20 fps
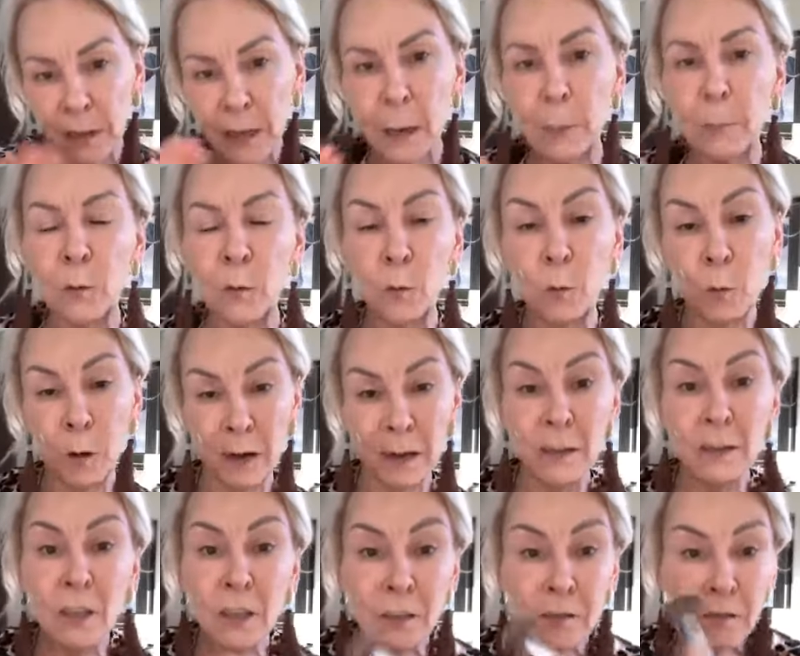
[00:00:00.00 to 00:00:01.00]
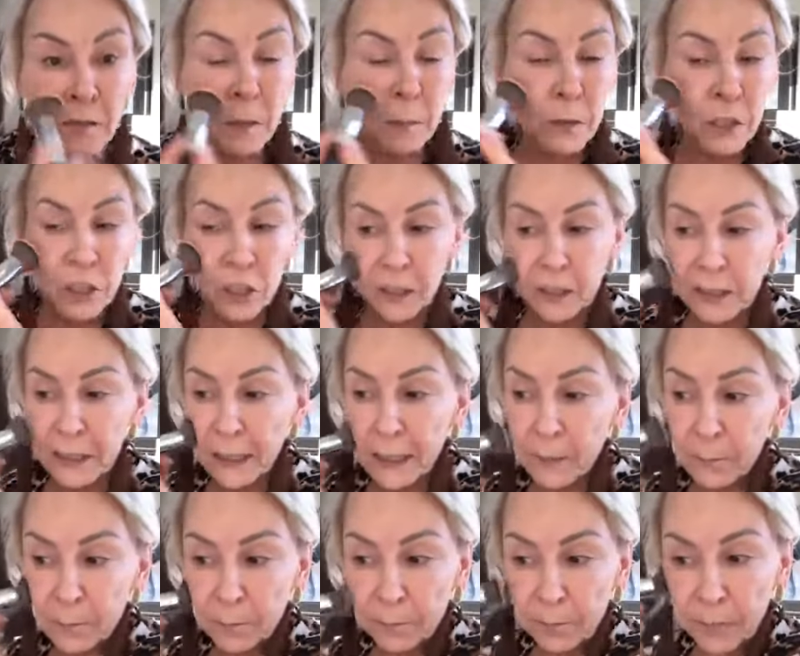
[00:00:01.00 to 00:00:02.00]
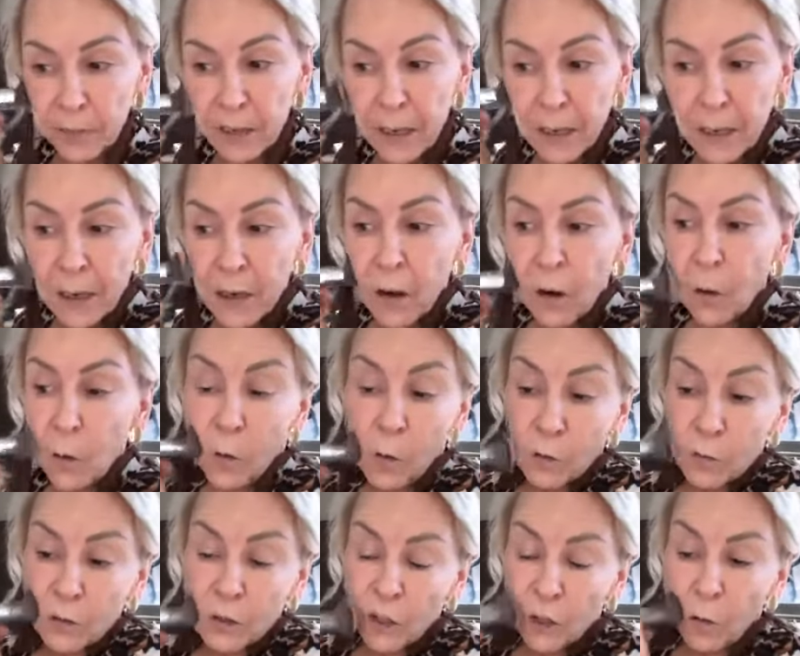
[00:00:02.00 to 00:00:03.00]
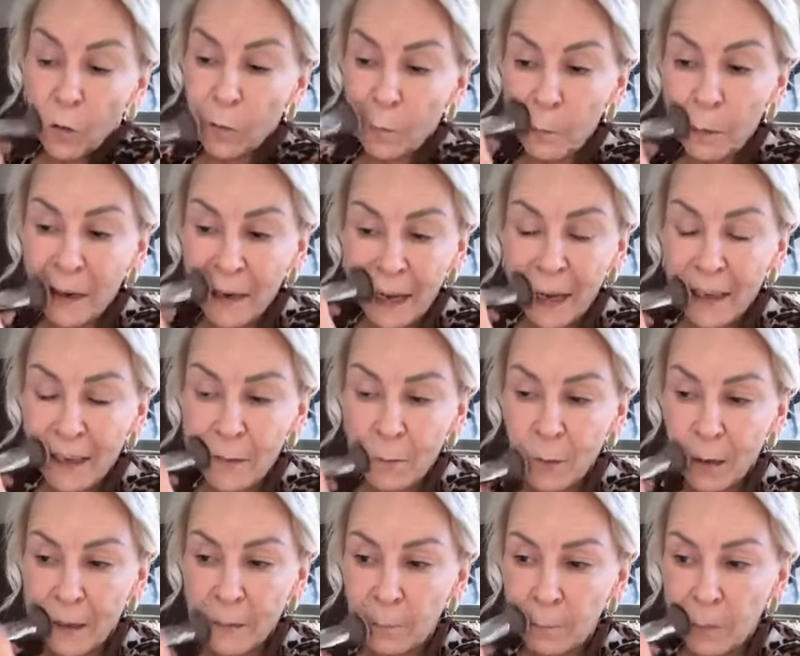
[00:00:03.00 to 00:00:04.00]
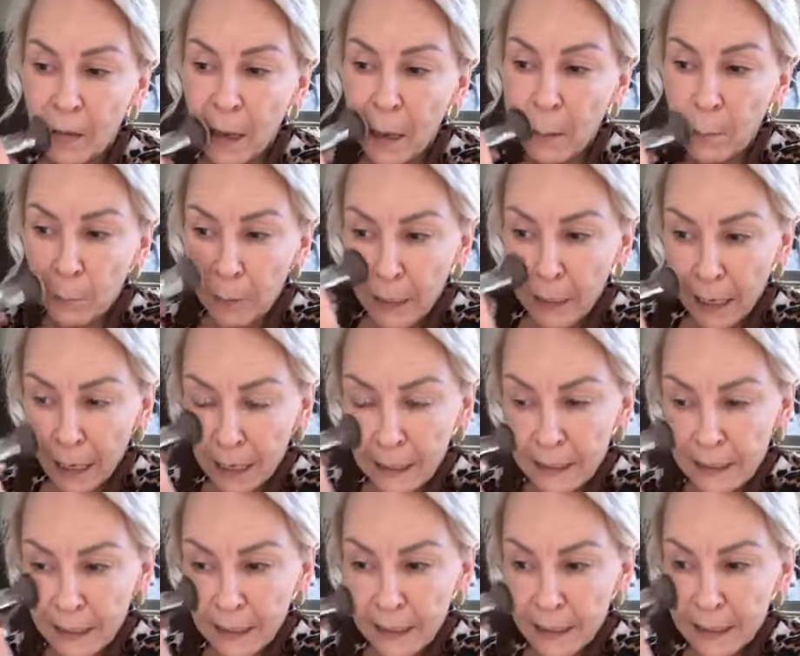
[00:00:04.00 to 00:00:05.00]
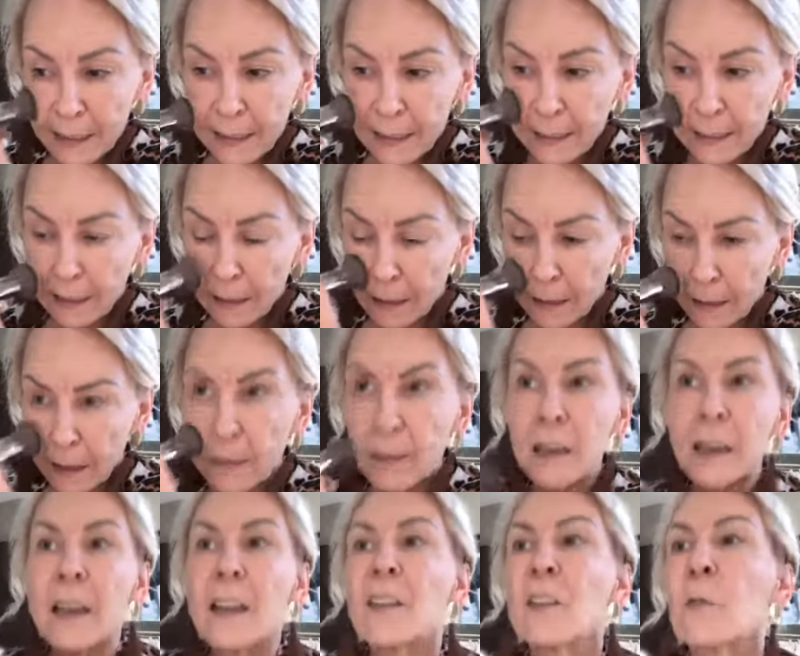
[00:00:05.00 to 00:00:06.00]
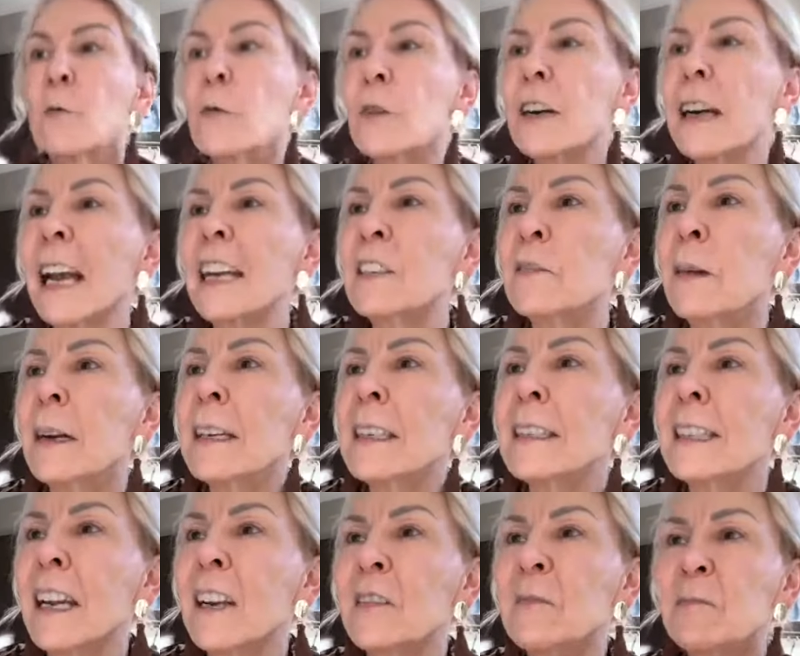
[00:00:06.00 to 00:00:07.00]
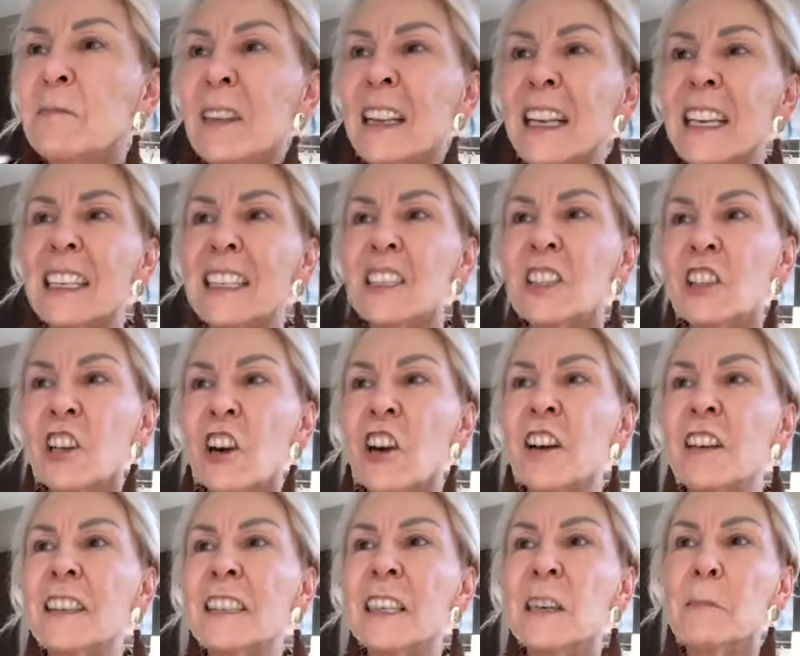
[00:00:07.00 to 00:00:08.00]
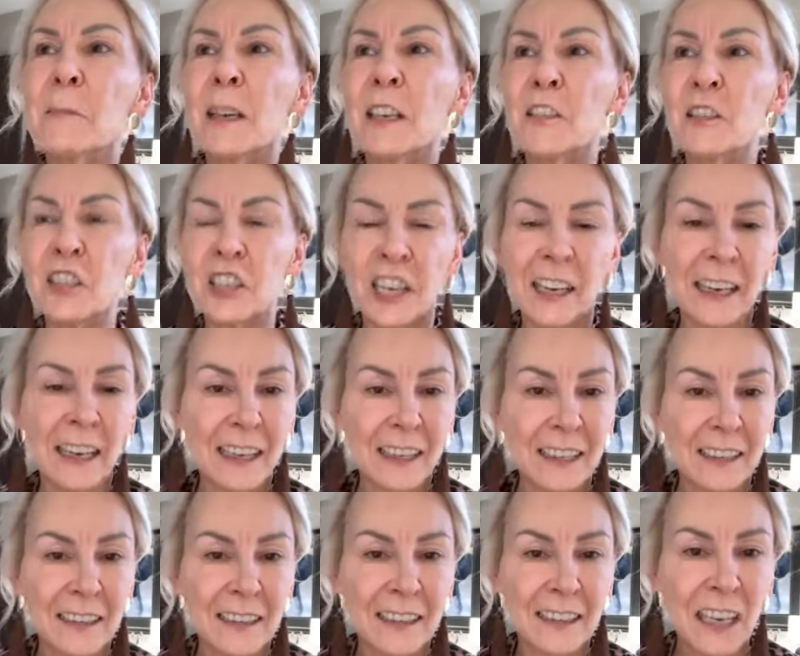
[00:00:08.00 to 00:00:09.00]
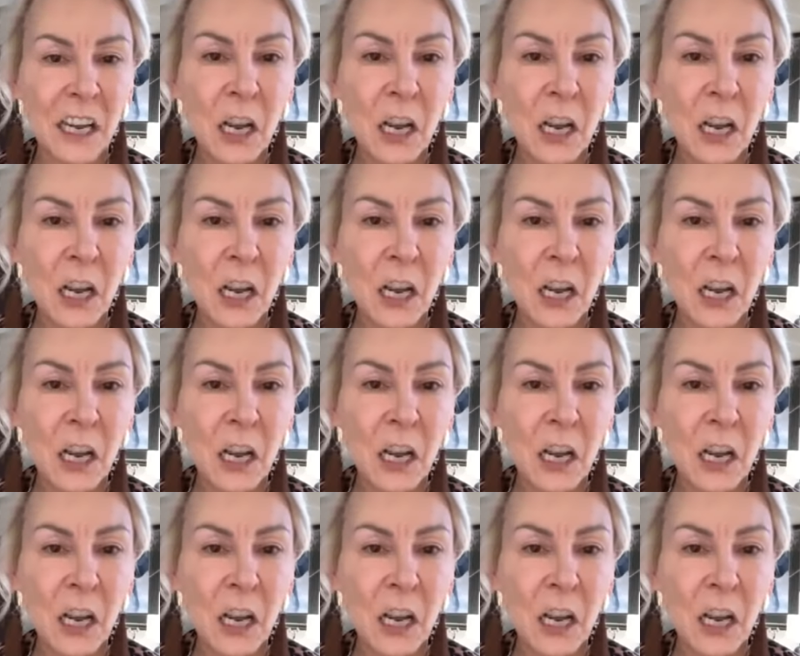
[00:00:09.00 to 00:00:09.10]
number one good for mature skin, you know, but anyone, because it is the word, I had to write it down. It is non-comedogenic.